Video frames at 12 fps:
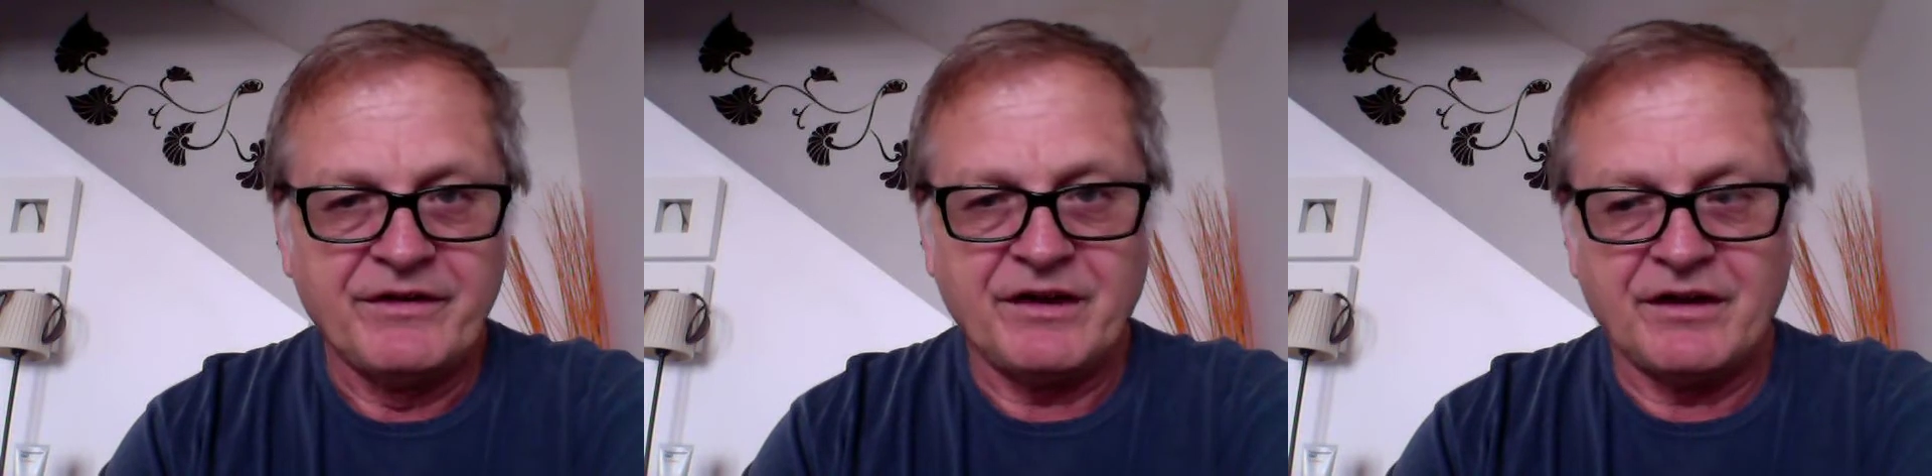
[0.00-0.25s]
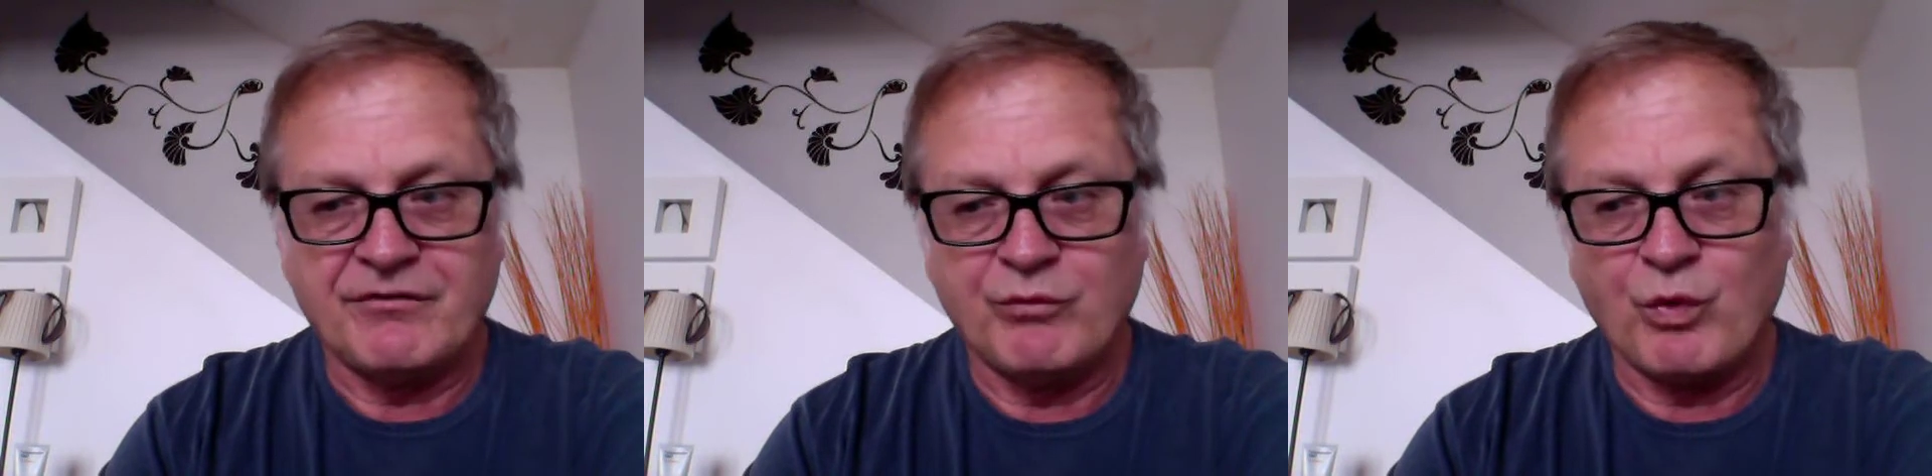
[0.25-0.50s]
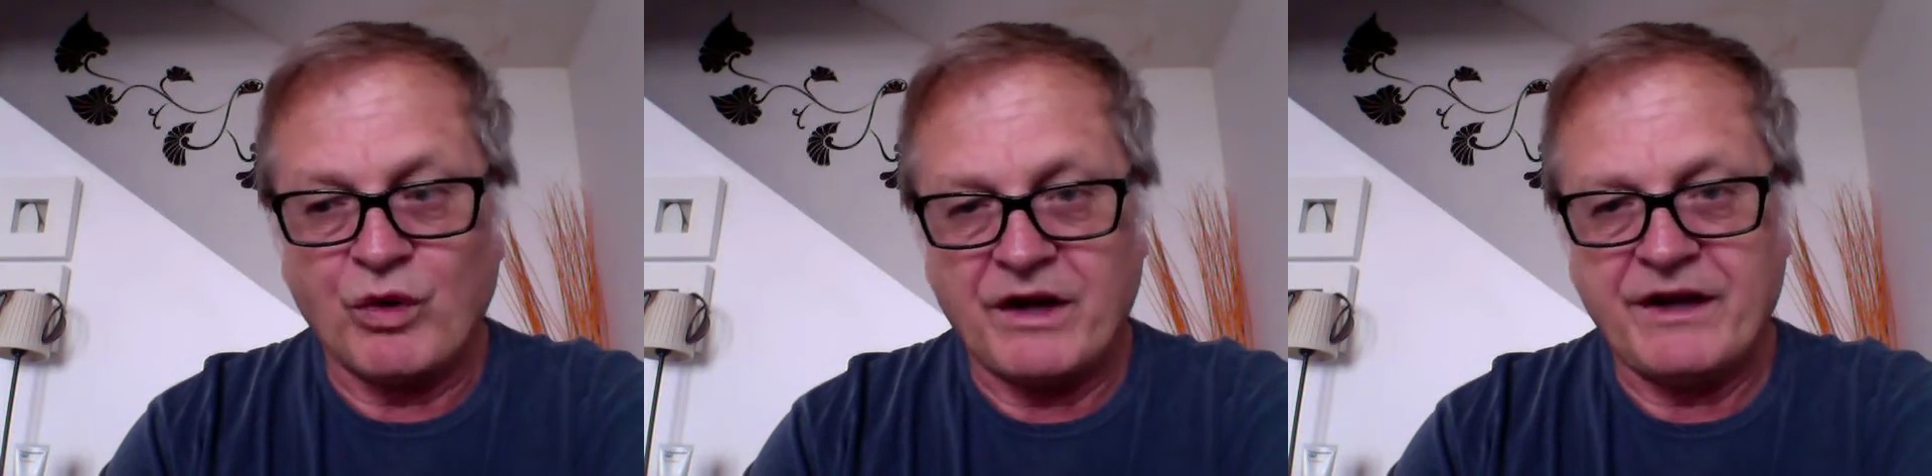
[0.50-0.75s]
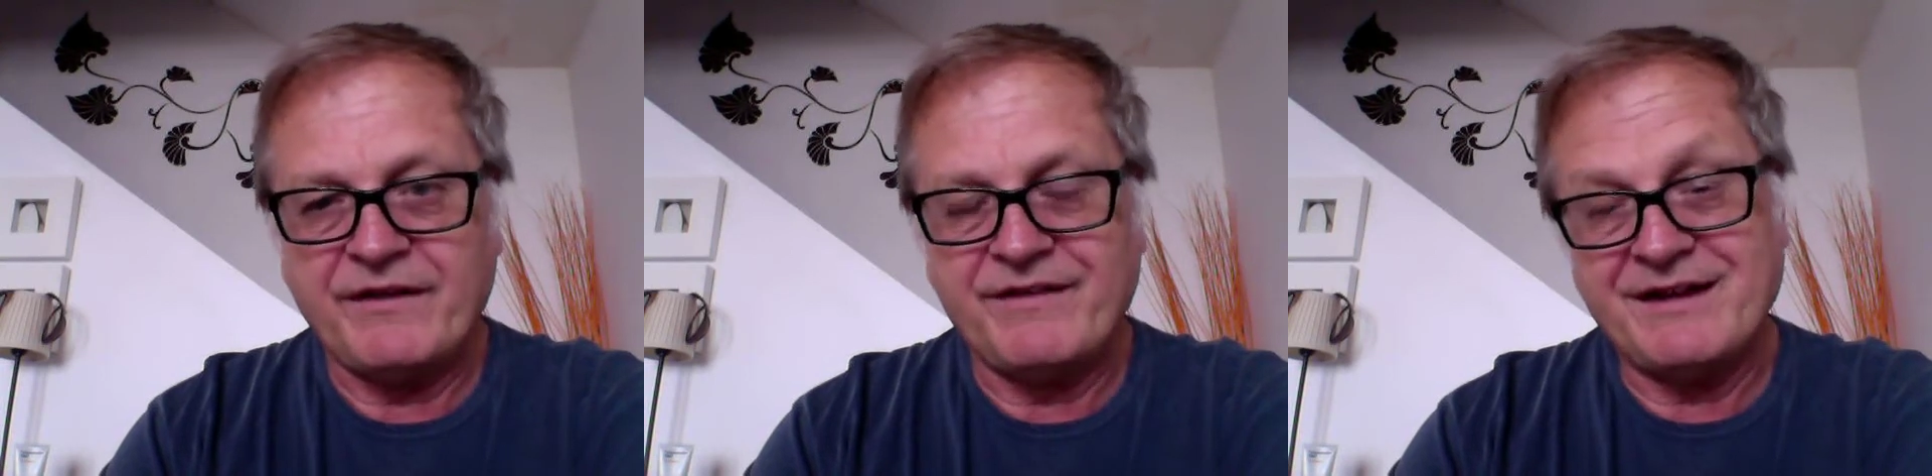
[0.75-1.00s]
of
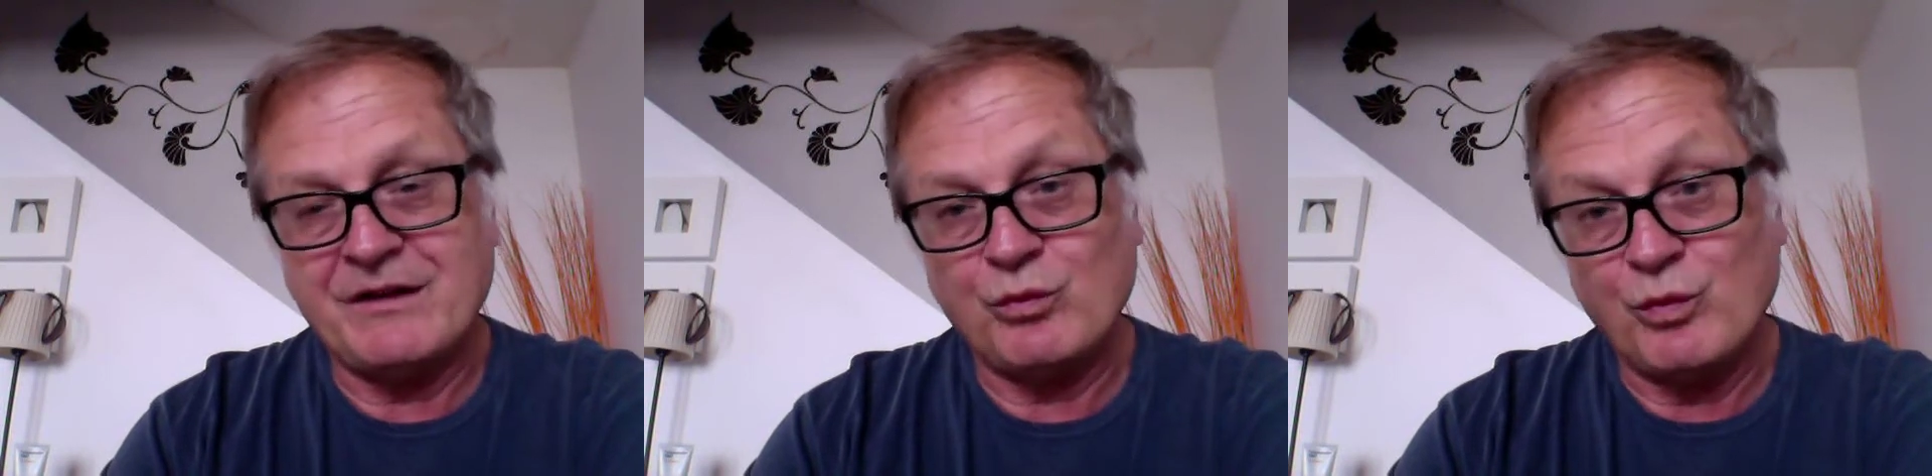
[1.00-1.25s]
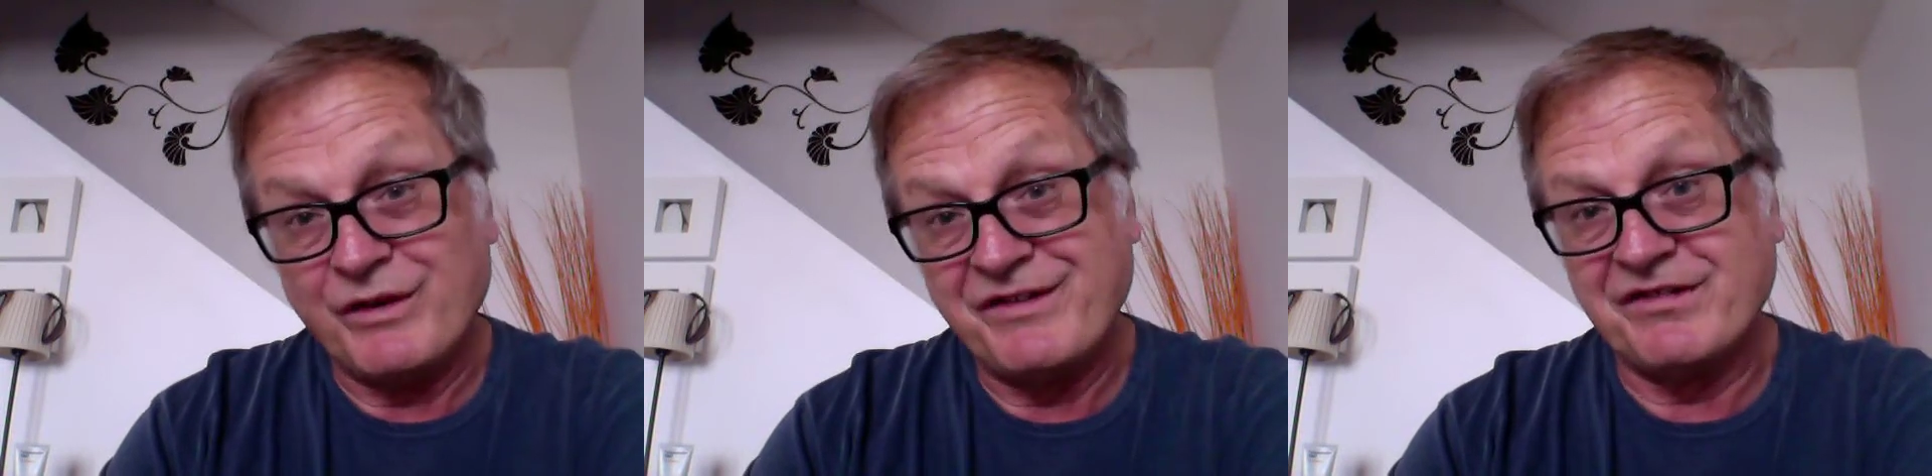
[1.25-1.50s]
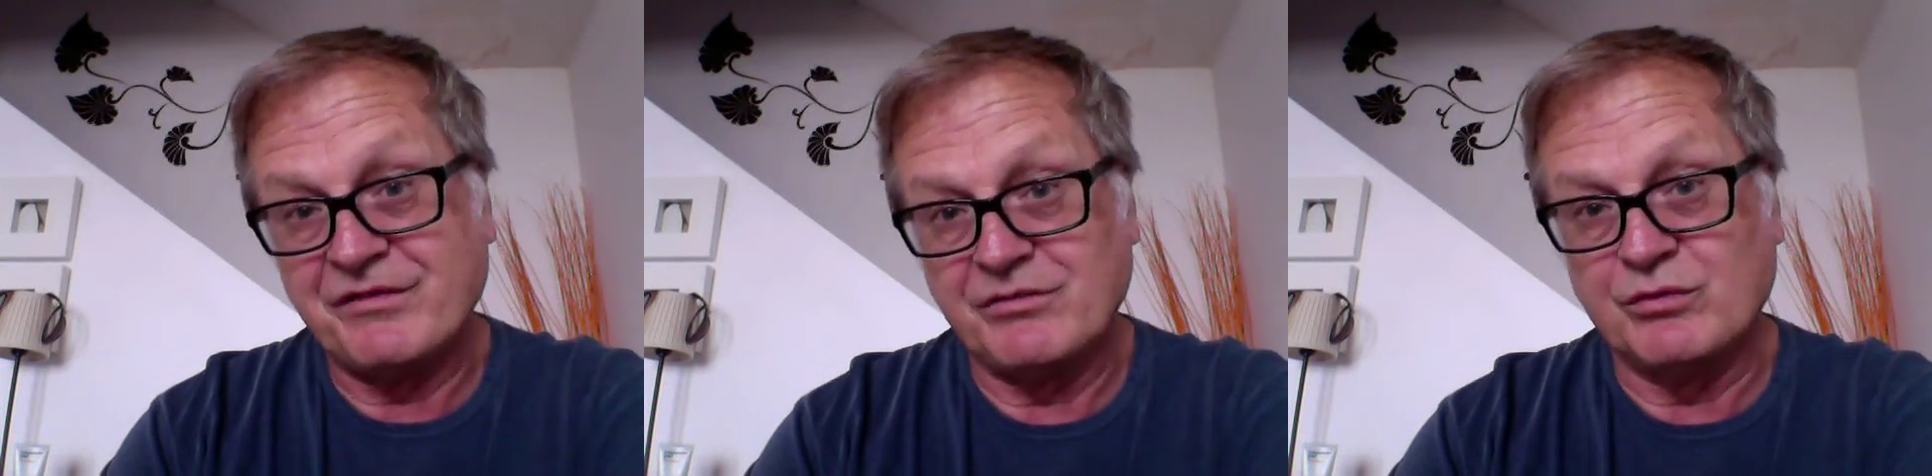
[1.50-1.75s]
why that wasn't